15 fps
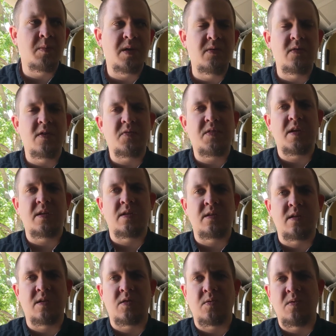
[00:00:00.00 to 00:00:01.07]
even if they
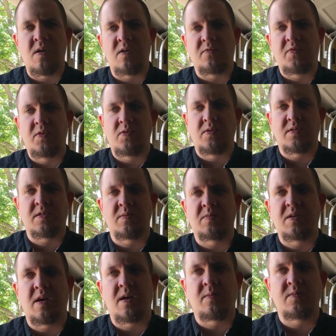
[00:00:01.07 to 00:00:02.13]
didn't get the wrong fuel,
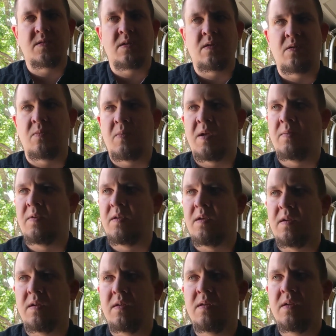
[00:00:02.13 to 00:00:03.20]
sometimes maybe
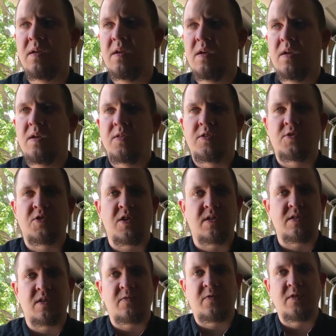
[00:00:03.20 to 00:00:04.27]
the
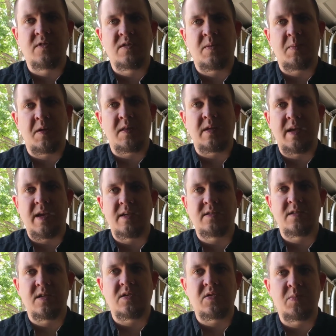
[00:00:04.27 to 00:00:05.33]
truck that fills up at the gas
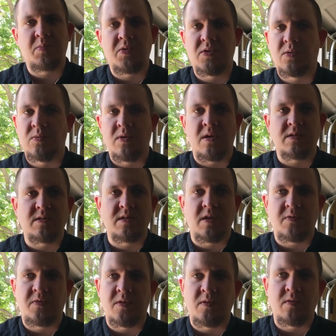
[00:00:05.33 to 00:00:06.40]
station put the wrong
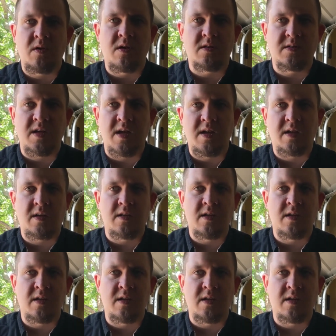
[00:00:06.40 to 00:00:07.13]
stuff in the wrong tank,